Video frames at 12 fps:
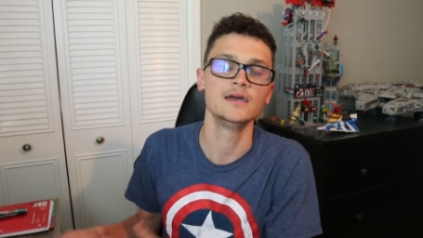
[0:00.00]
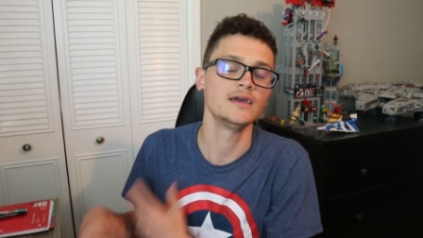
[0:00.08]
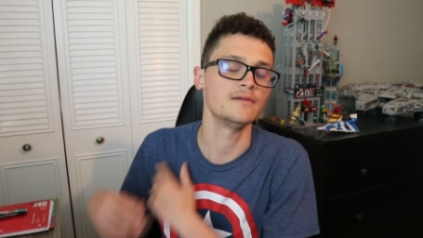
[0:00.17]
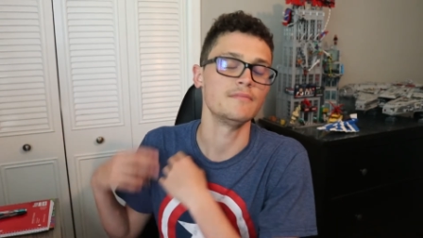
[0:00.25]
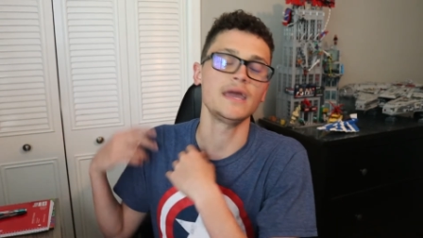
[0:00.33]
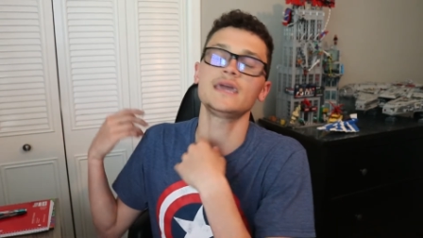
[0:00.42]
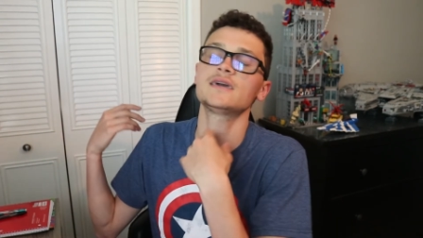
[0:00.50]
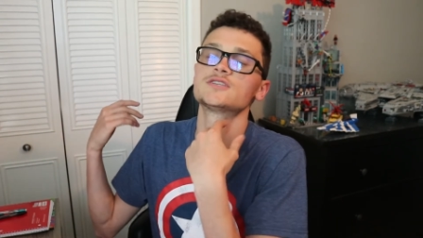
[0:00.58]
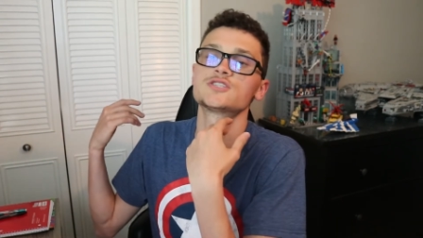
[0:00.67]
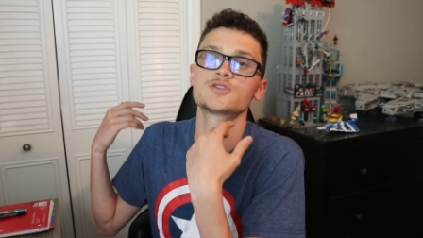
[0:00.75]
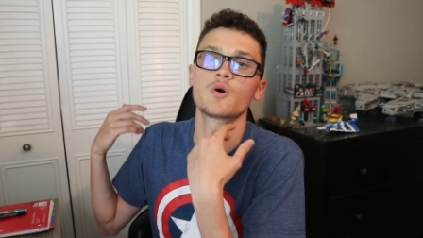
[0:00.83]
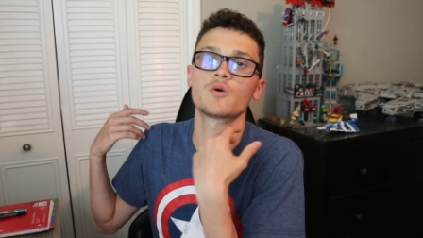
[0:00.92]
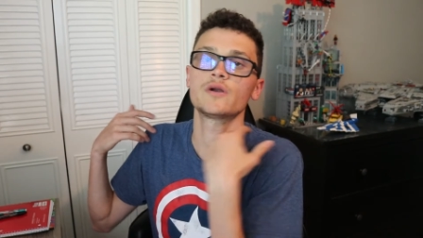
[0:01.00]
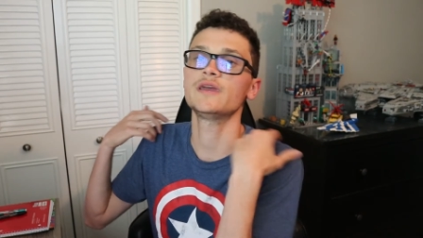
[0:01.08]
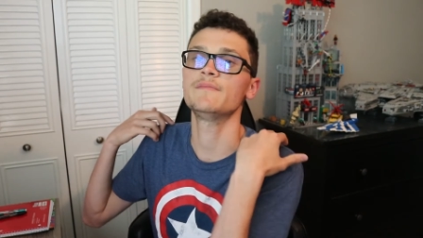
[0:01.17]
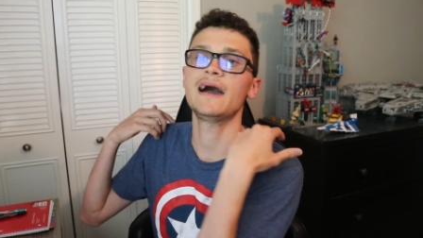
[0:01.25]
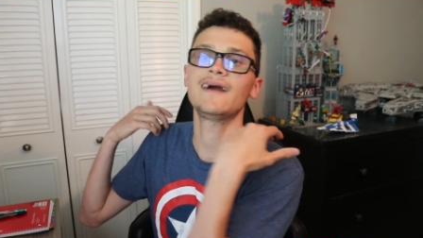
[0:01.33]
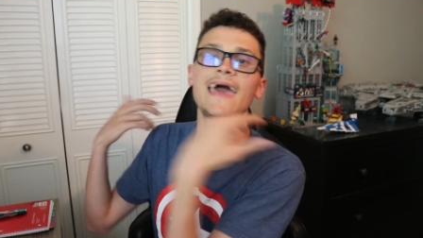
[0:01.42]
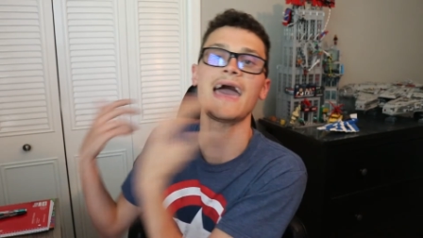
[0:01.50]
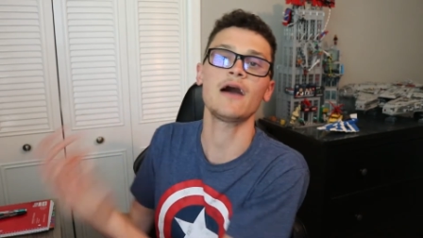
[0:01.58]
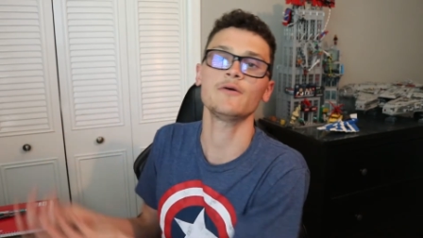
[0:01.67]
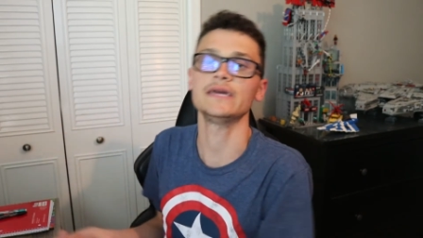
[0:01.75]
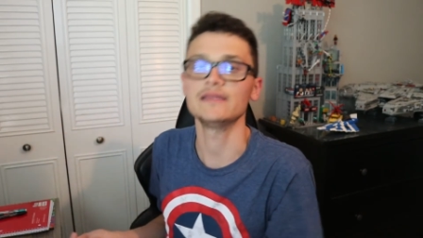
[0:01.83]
and make a story about how he